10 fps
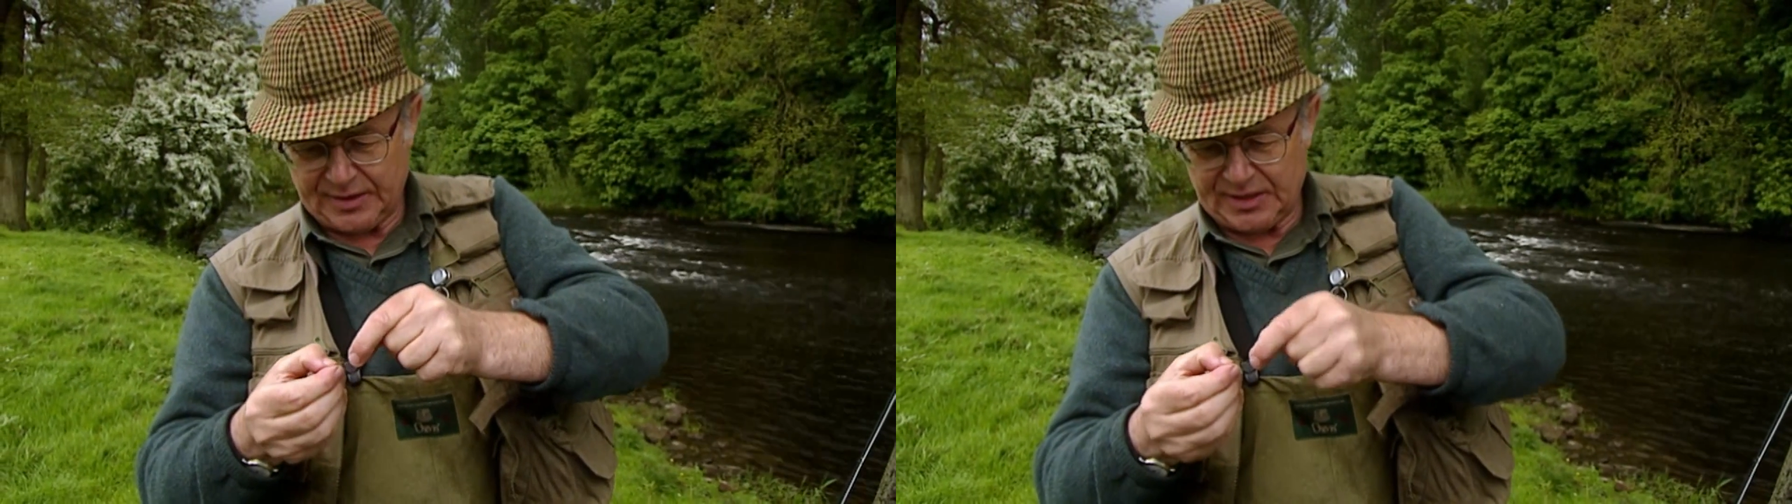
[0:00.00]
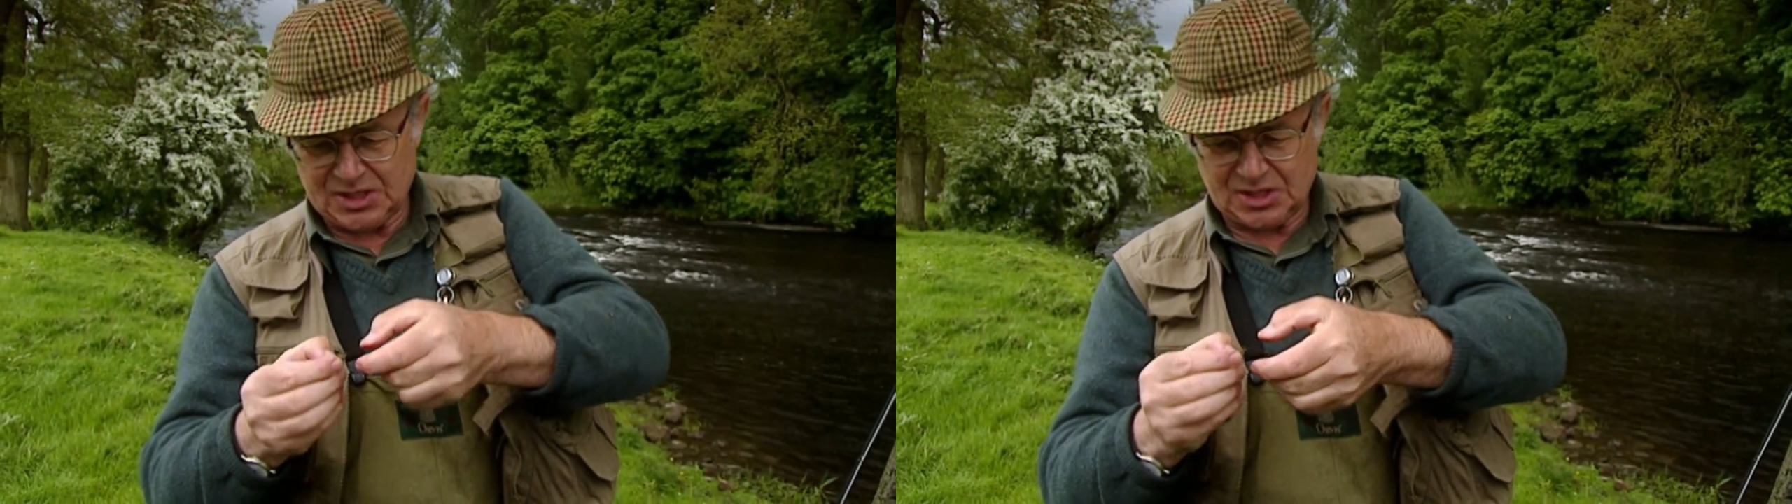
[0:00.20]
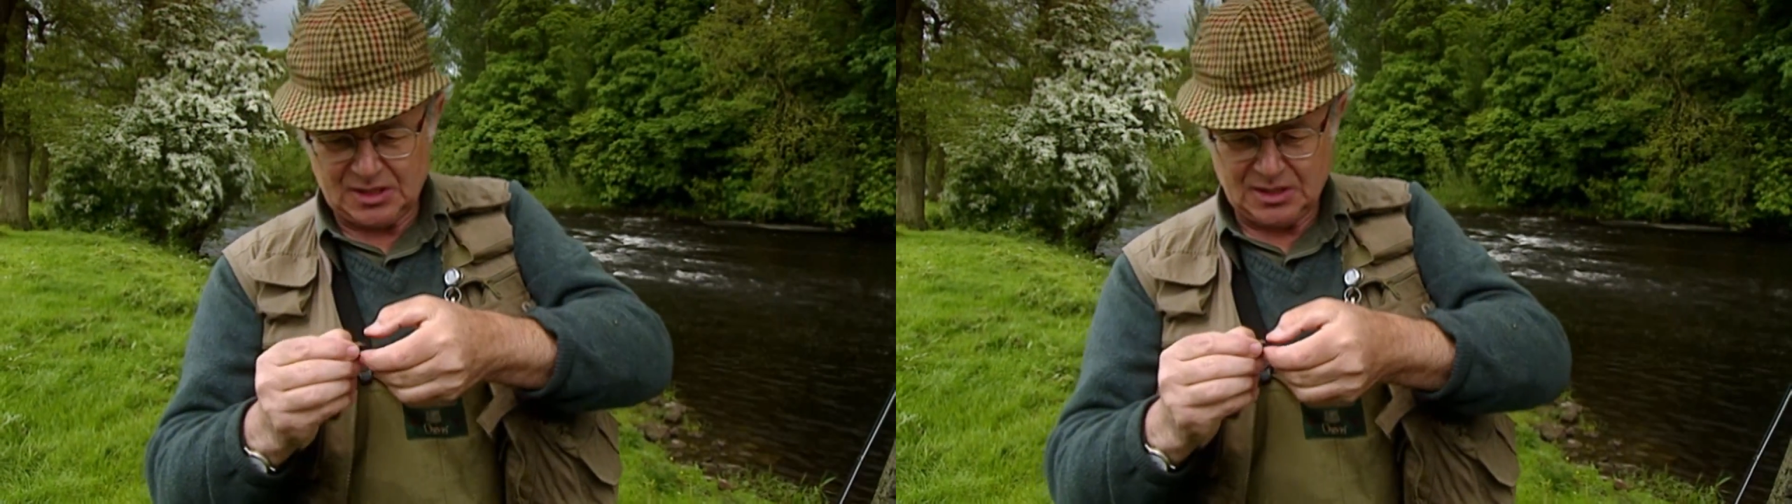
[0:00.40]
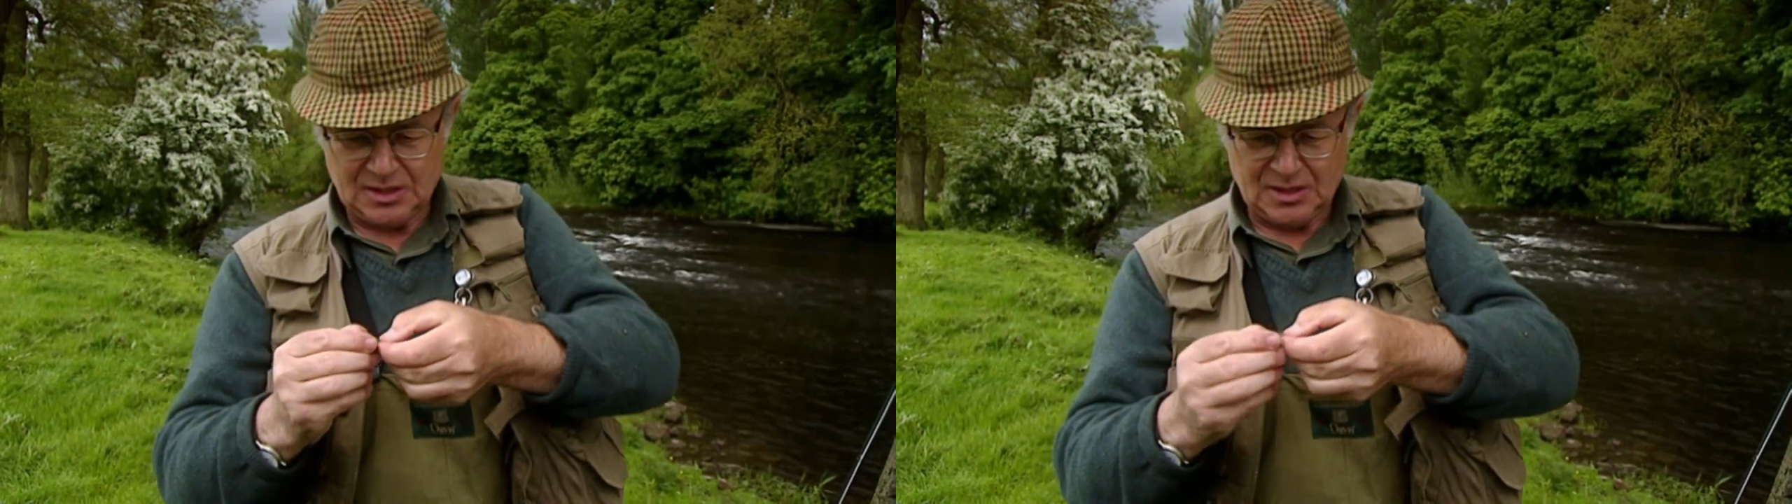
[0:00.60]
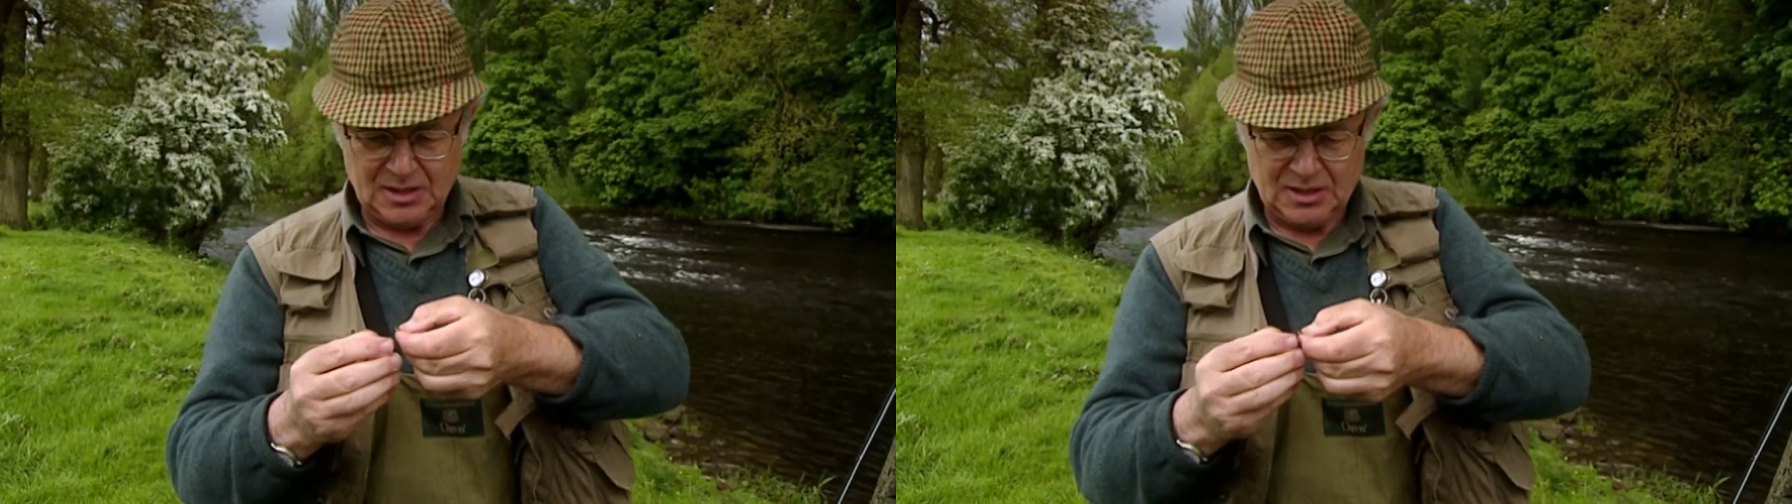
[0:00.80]
this
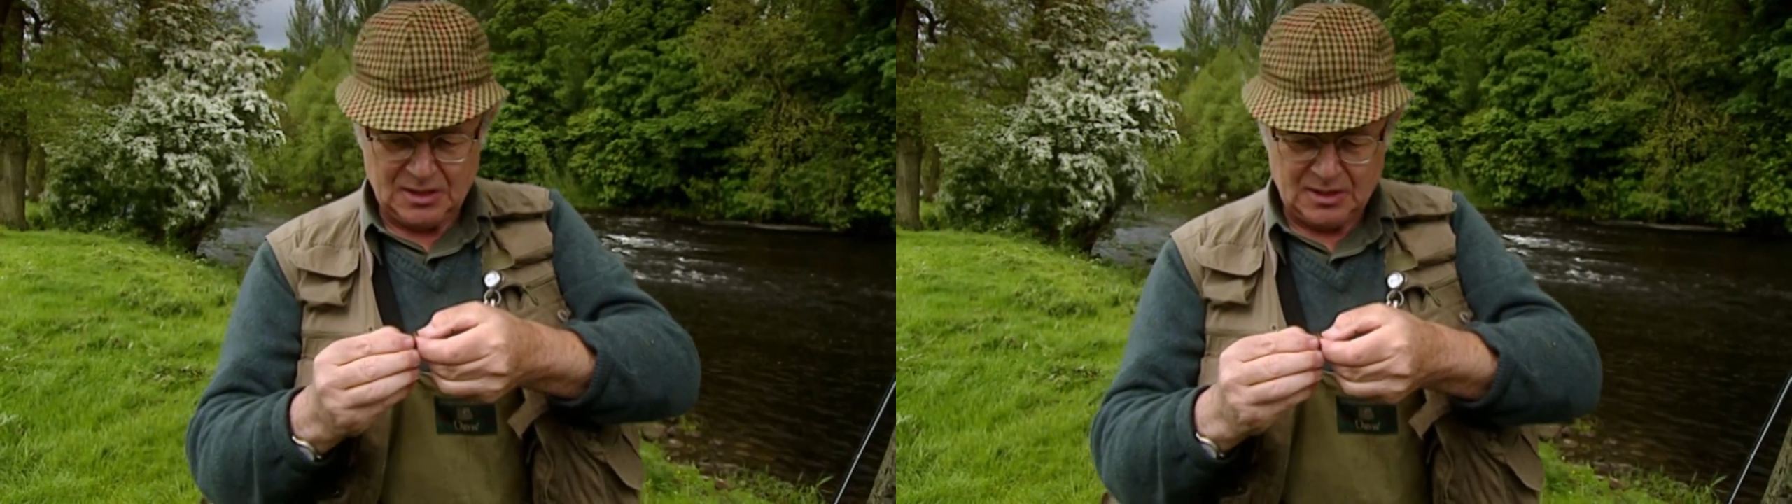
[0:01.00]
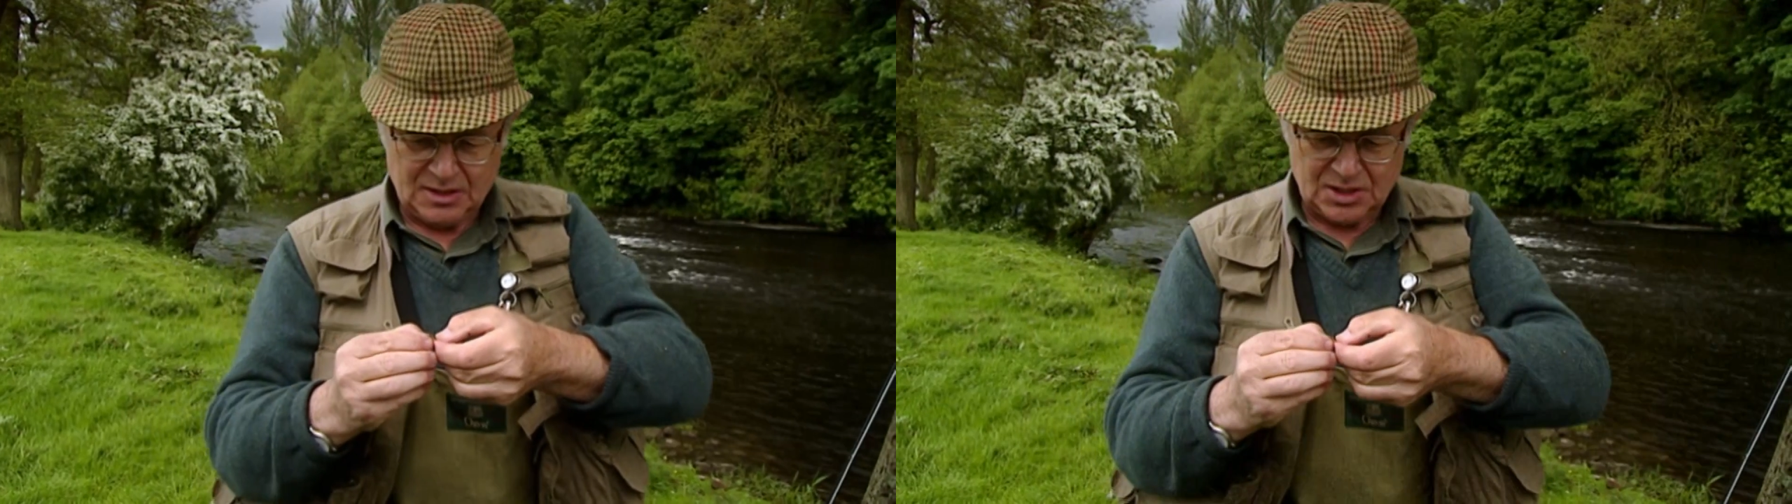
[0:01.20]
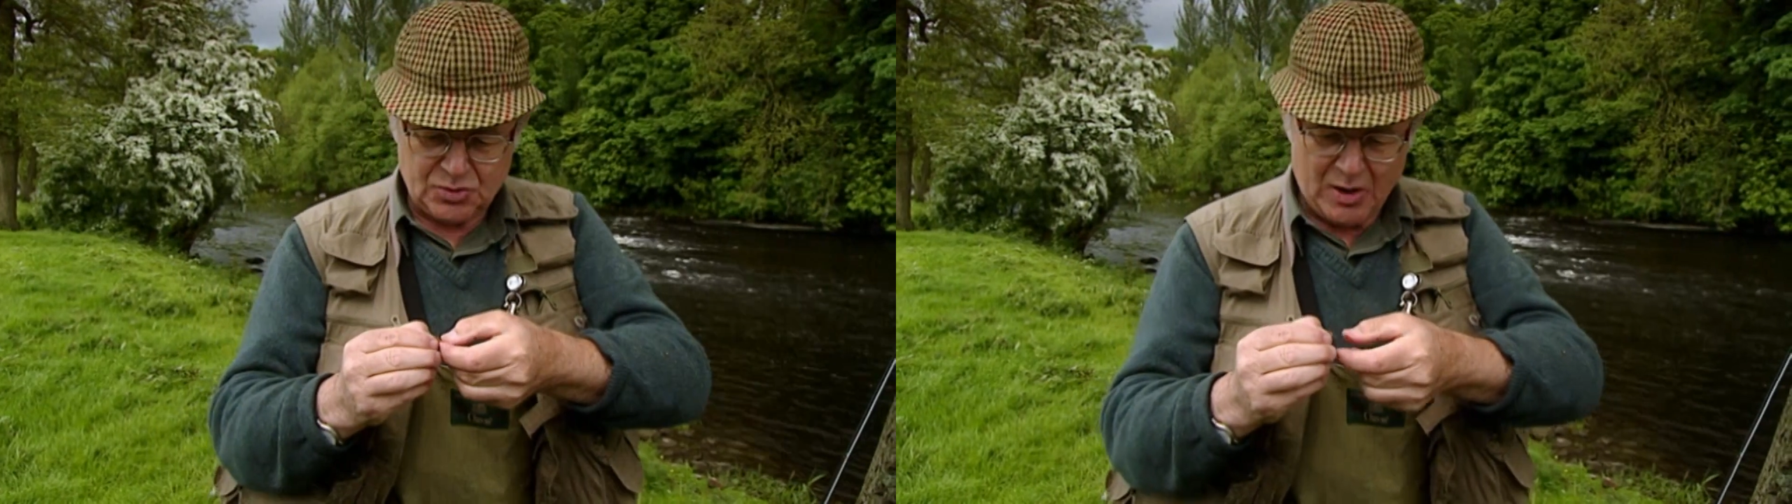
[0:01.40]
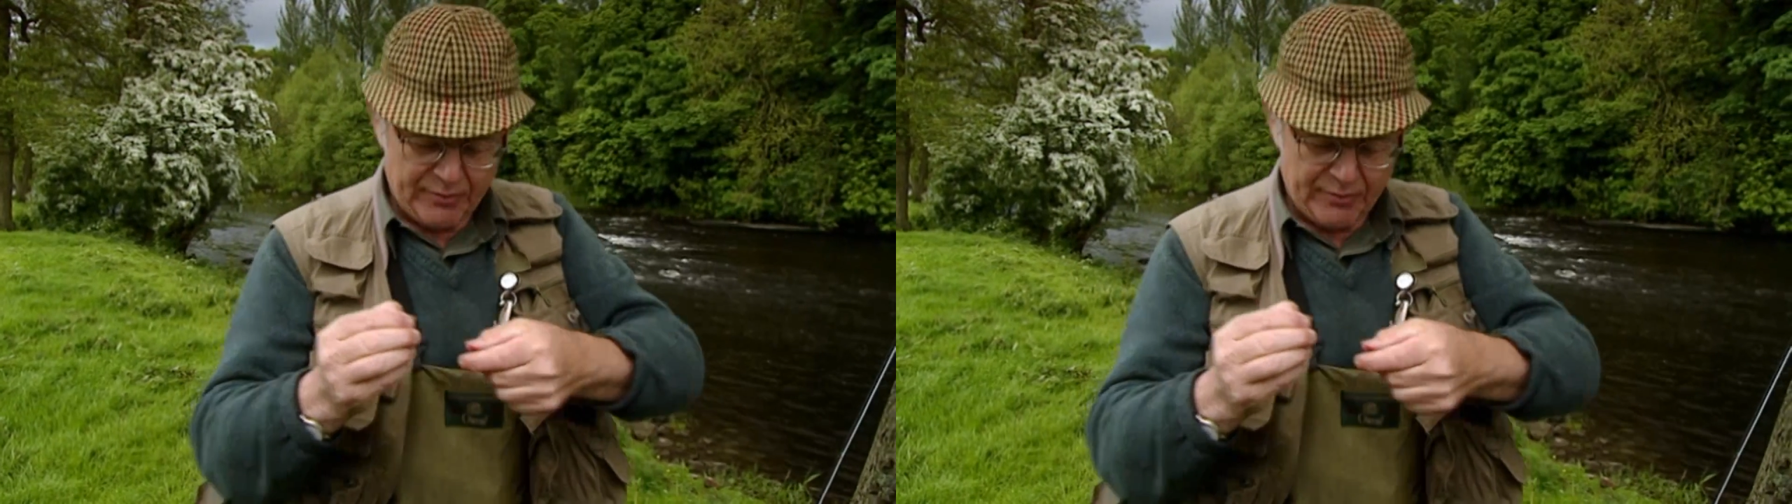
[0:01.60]
sweat